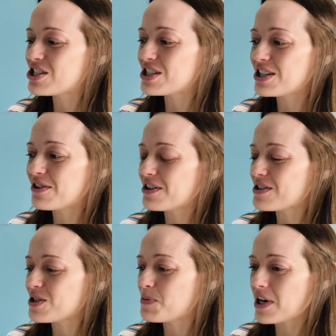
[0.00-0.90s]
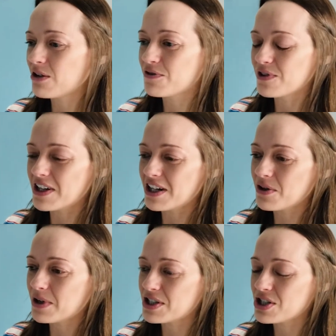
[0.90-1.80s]
just, they're super helpful with any
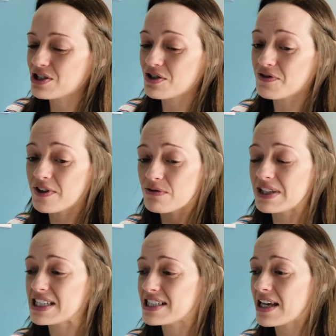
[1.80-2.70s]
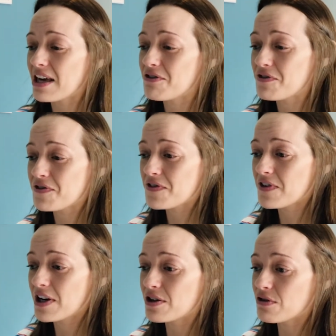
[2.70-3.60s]
questions. You feel really safe
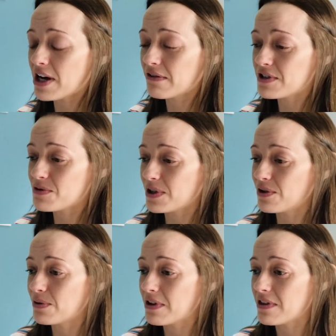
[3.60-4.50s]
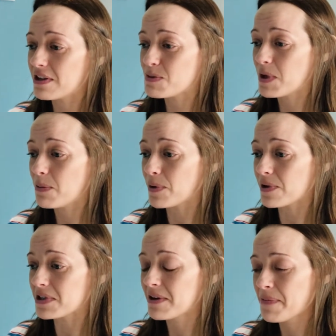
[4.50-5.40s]
and grounded when you're with these
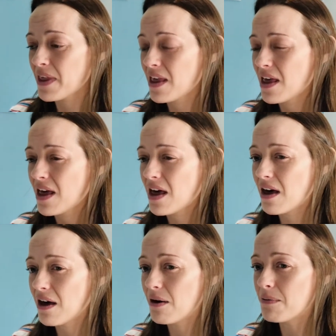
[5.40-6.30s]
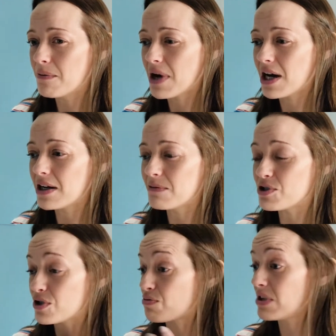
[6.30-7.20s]
people. And I'm
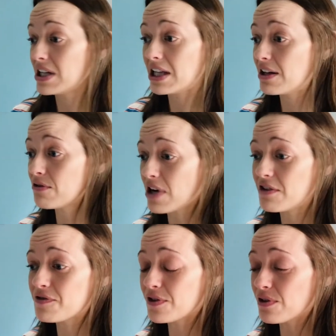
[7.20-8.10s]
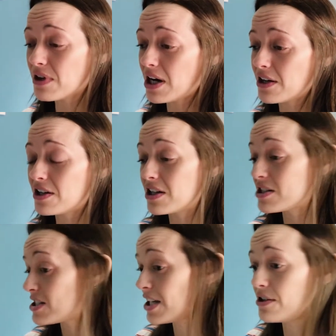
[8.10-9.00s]
just really grateful that I can
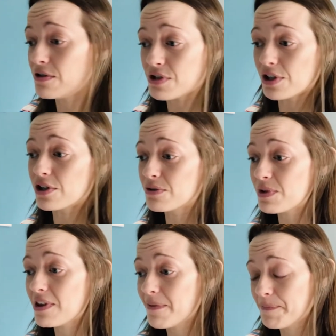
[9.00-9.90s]
continue to learn with them.